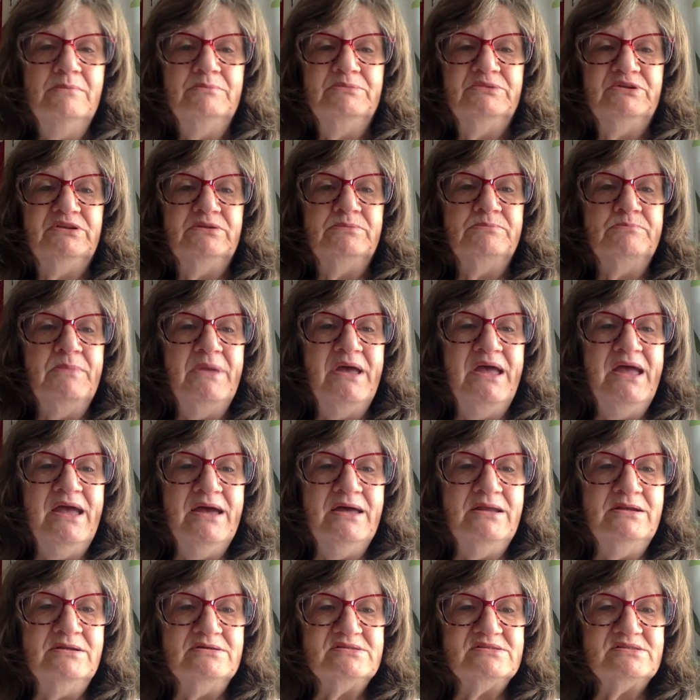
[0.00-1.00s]
but
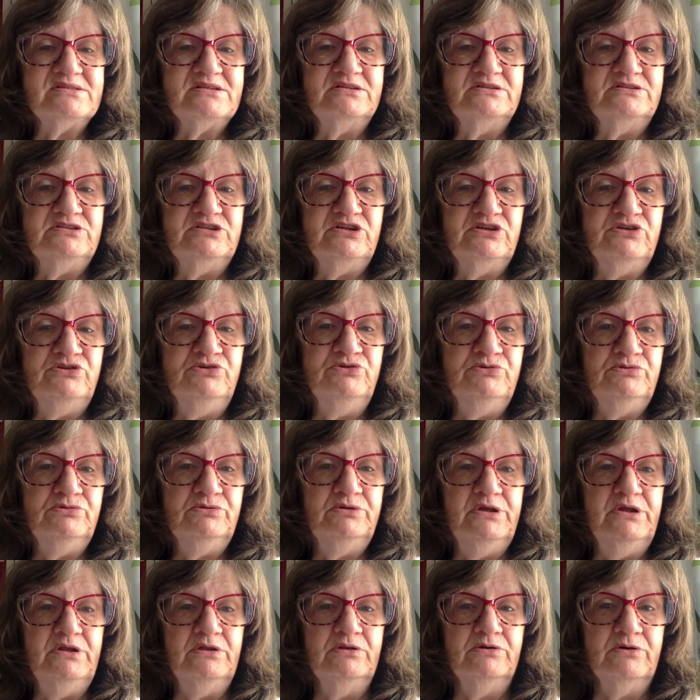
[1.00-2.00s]
man is
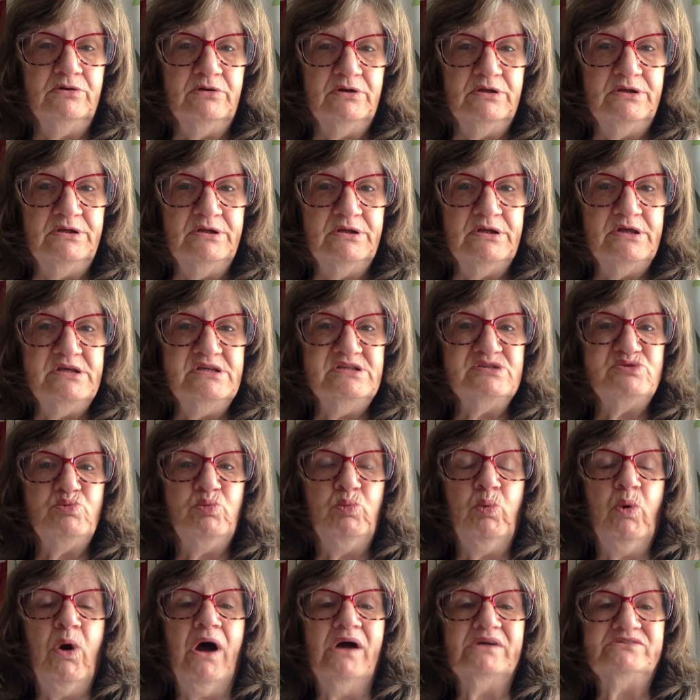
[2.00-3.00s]
continually looking. He's
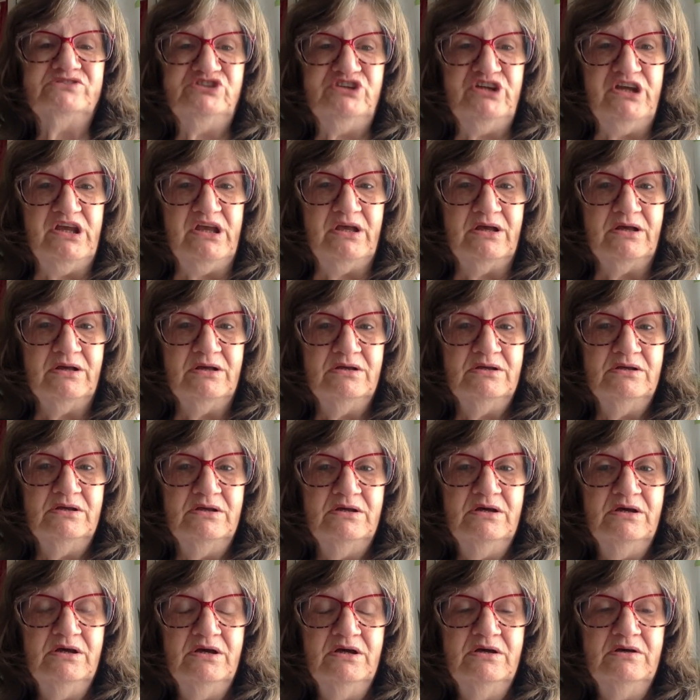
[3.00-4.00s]
watching.
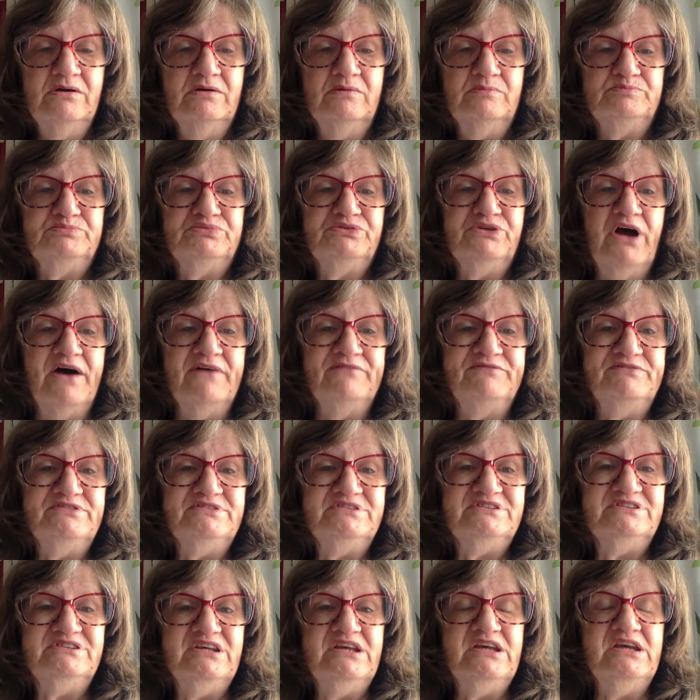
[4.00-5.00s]

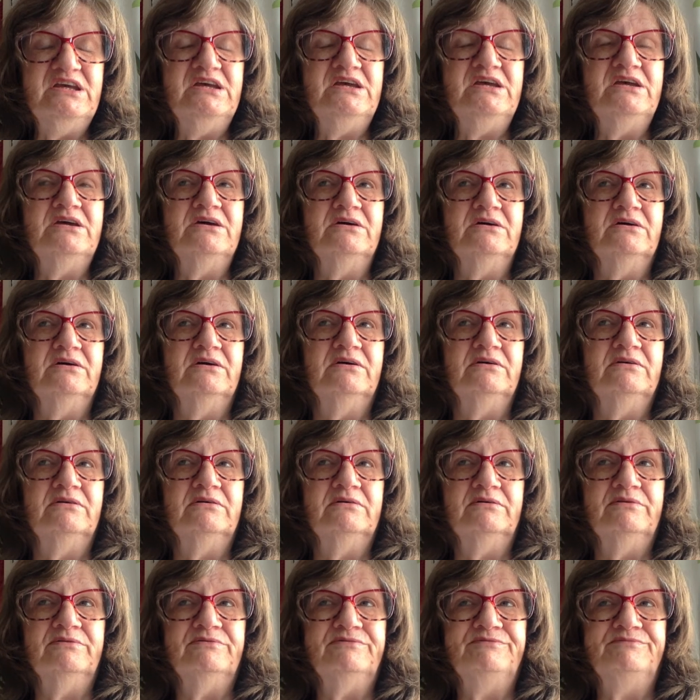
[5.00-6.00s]
Prophecy
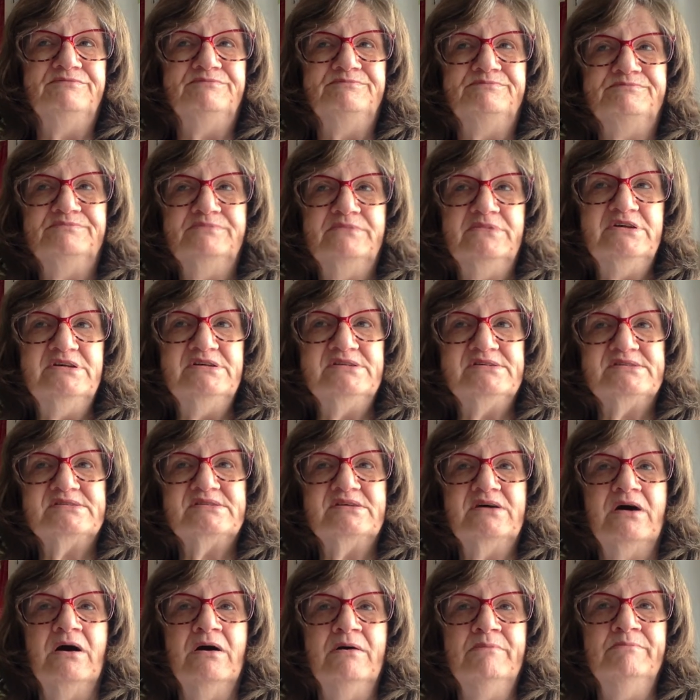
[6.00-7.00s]
of
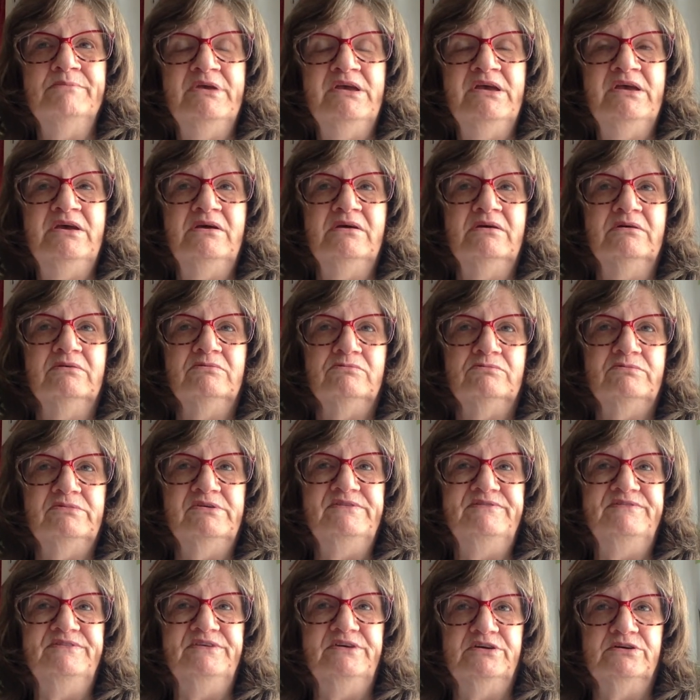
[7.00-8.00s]
his coming
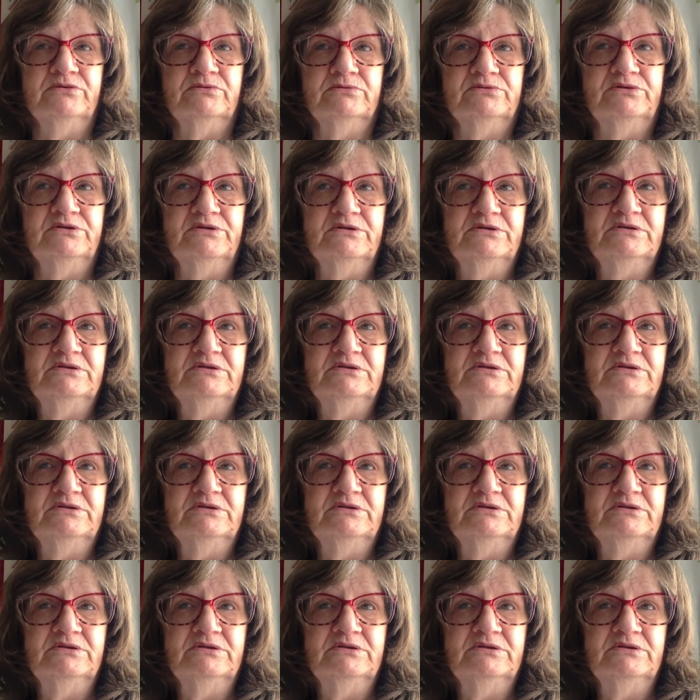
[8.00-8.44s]
revealed.